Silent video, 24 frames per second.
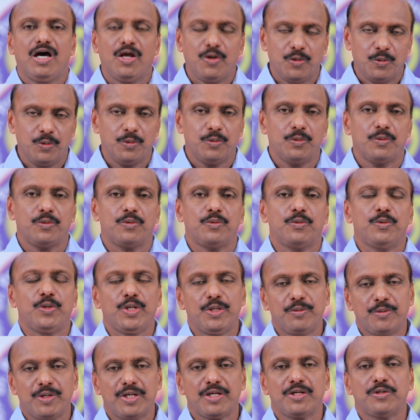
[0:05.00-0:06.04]
Hello, good
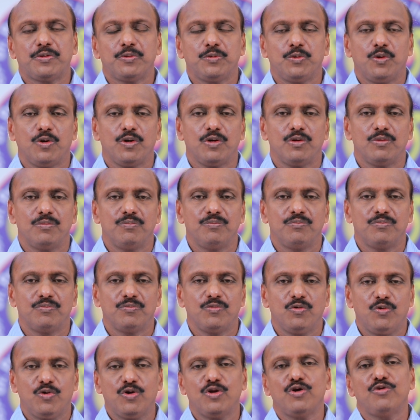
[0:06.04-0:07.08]
evening to all.
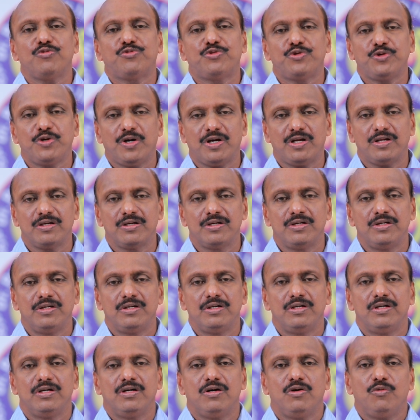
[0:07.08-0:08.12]
All of you are
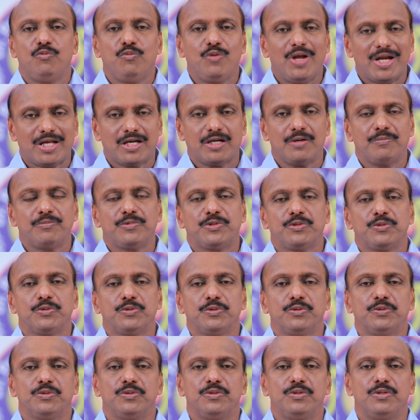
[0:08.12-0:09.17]
welcome to
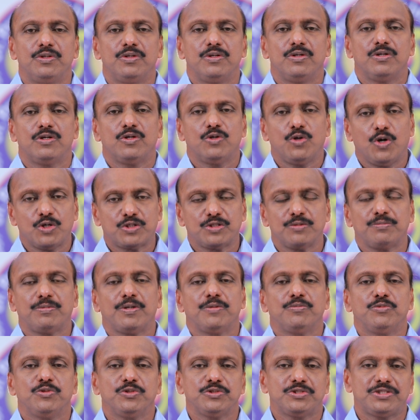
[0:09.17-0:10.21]
Dr.
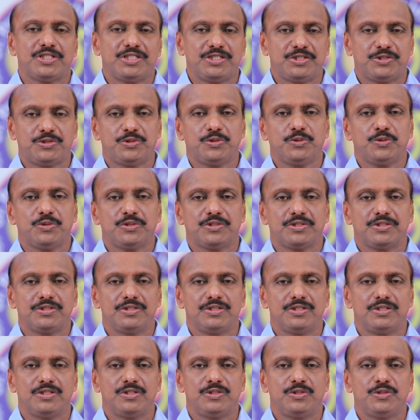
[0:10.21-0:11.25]
Promodu's Institute
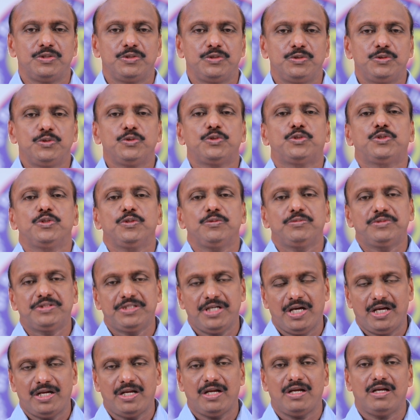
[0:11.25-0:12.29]
YouTube
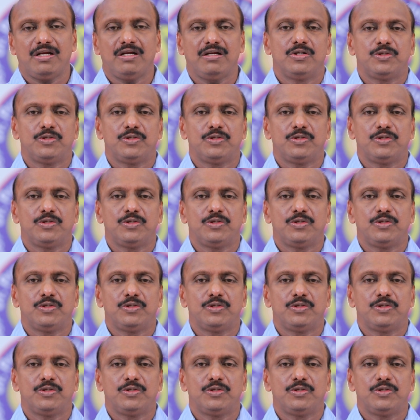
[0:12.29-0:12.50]
channel.